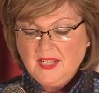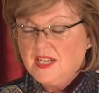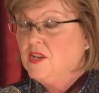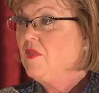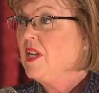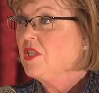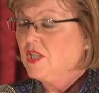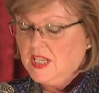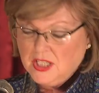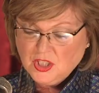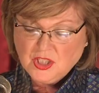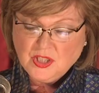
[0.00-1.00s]

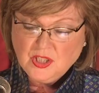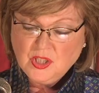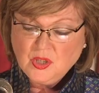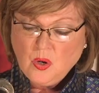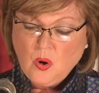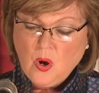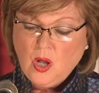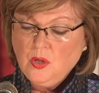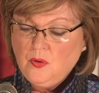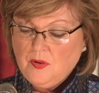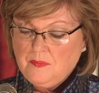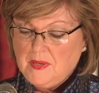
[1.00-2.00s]
Congratulations to all
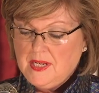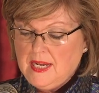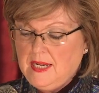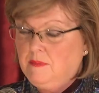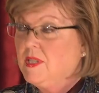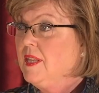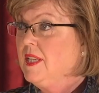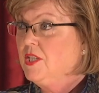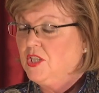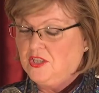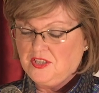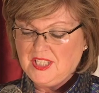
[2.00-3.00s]
who have been named to
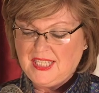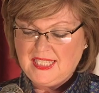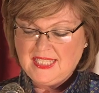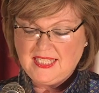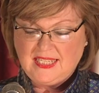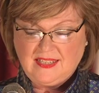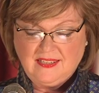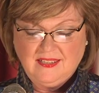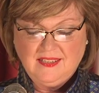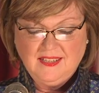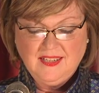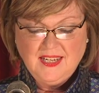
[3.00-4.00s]
this year's listing.
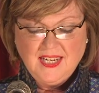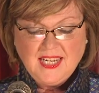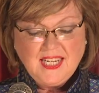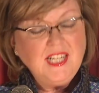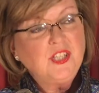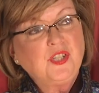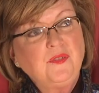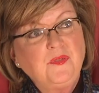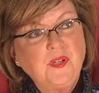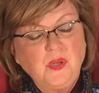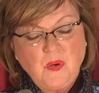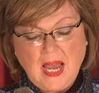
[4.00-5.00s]
Each of
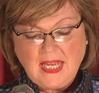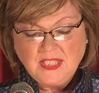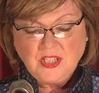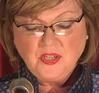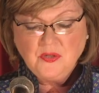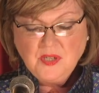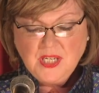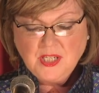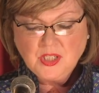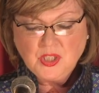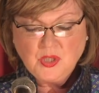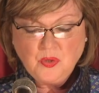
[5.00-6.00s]
you has a
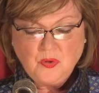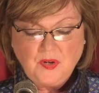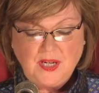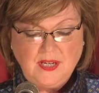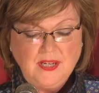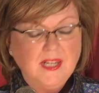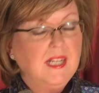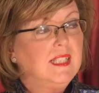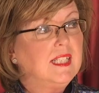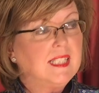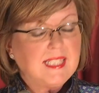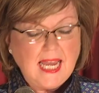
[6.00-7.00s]
unique story
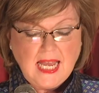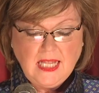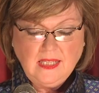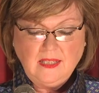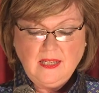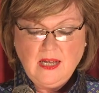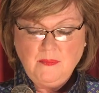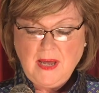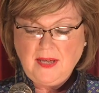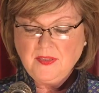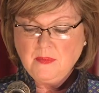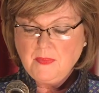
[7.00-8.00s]
to tell
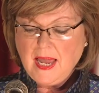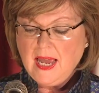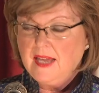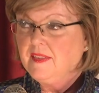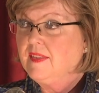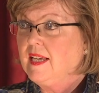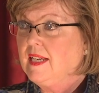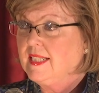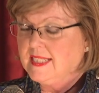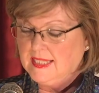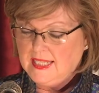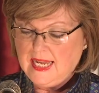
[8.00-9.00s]
about the path that
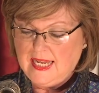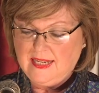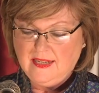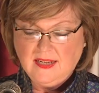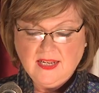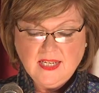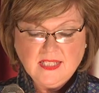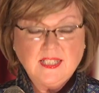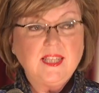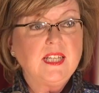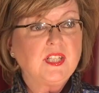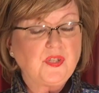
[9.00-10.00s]
has led
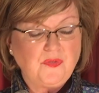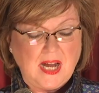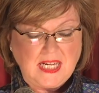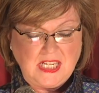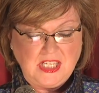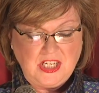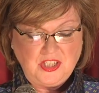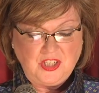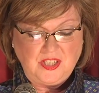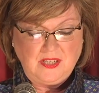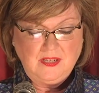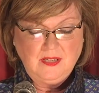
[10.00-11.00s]
to this
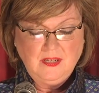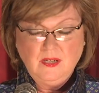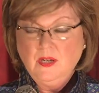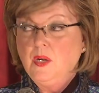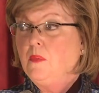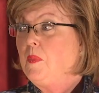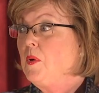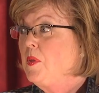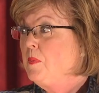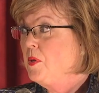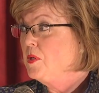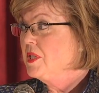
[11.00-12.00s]
recognition,
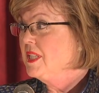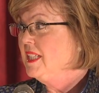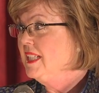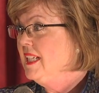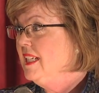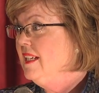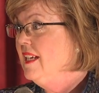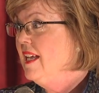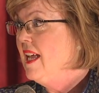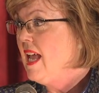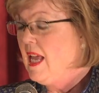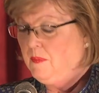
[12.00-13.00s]
both personally
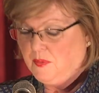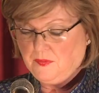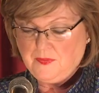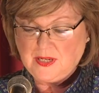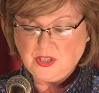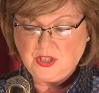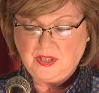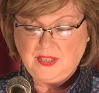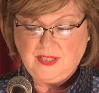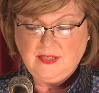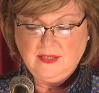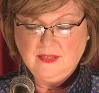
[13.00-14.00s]
and
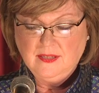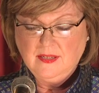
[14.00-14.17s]
professionally,